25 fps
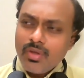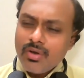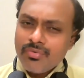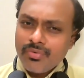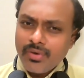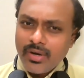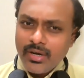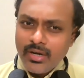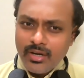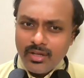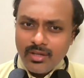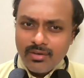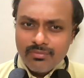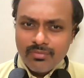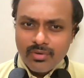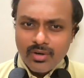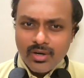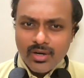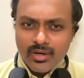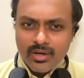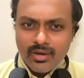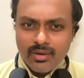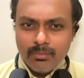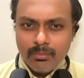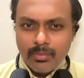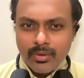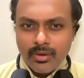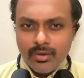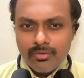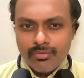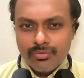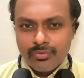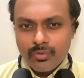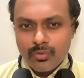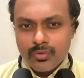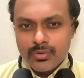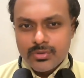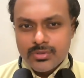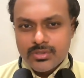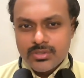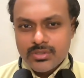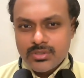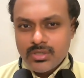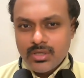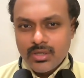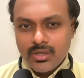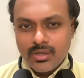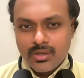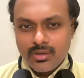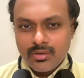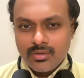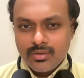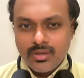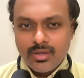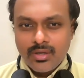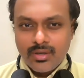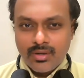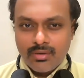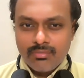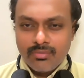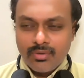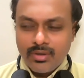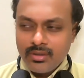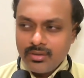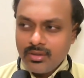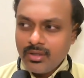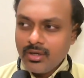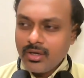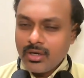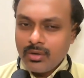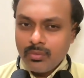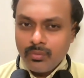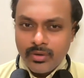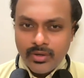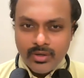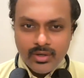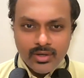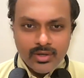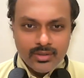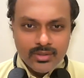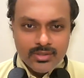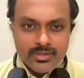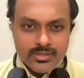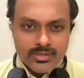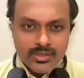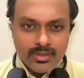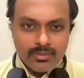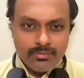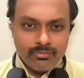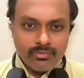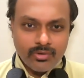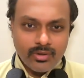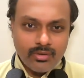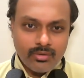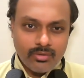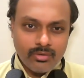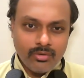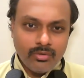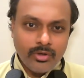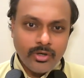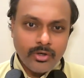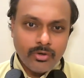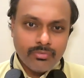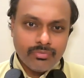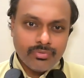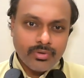Finding work done by a force, they have, I think, avoided this time, where you need